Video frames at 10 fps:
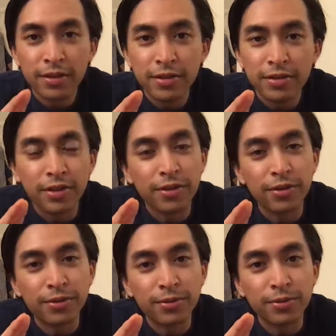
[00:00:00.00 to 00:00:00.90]

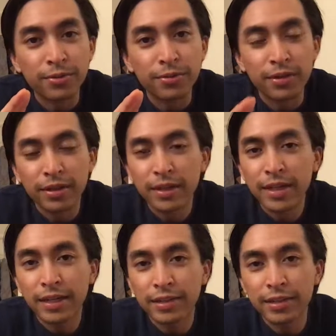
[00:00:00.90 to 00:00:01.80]
So
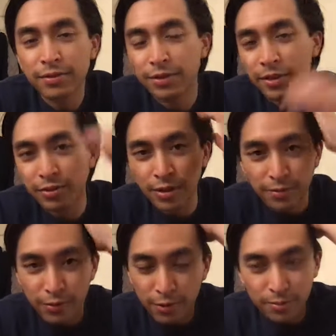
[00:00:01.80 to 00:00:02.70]
yeah, just a really
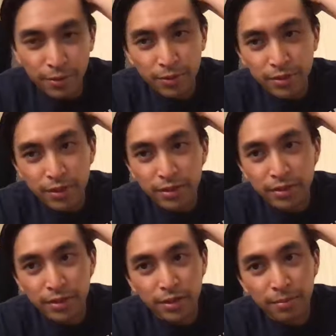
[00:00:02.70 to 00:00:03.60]
straightforward post.